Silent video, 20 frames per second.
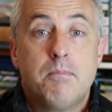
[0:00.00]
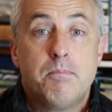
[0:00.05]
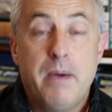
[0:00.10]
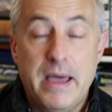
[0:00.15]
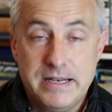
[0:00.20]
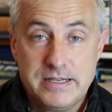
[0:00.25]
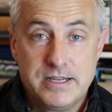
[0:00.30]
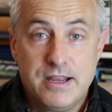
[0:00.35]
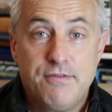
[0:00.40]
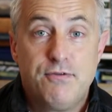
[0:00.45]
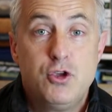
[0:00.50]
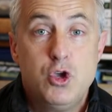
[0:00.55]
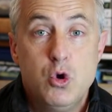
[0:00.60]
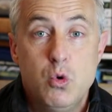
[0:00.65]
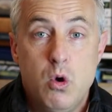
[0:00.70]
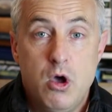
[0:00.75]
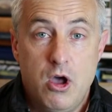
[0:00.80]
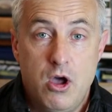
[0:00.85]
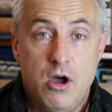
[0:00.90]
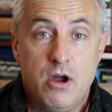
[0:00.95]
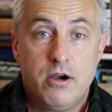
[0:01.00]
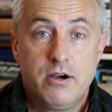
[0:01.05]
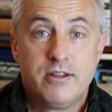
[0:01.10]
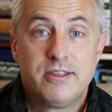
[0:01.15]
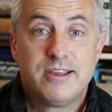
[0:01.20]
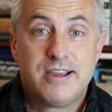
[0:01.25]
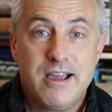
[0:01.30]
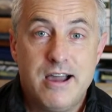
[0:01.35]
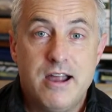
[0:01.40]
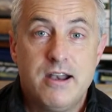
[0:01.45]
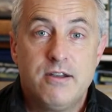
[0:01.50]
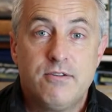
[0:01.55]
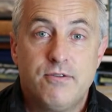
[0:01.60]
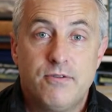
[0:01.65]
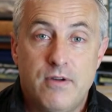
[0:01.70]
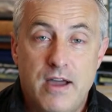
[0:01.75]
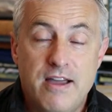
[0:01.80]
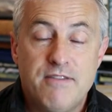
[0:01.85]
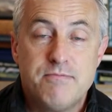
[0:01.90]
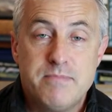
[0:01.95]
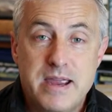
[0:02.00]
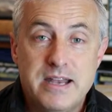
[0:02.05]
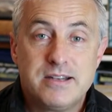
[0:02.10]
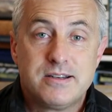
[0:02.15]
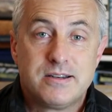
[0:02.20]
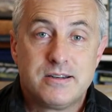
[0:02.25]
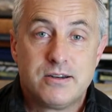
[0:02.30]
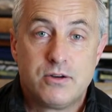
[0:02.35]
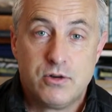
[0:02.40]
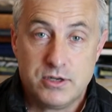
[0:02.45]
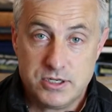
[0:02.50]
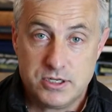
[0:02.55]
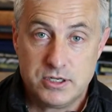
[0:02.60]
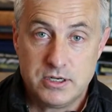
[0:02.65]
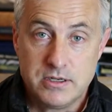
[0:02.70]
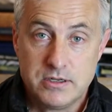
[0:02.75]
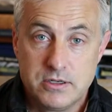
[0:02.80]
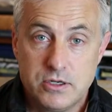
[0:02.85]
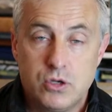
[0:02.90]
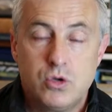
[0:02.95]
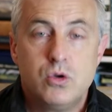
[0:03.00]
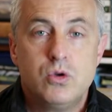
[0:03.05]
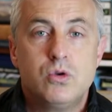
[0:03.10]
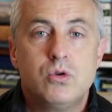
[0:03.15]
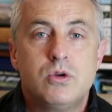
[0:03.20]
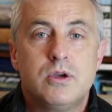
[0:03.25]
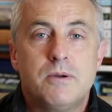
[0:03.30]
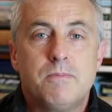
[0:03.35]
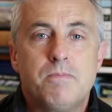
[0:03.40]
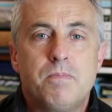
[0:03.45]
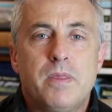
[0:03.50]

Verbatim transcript: But if you are the kind of, I've met Christians who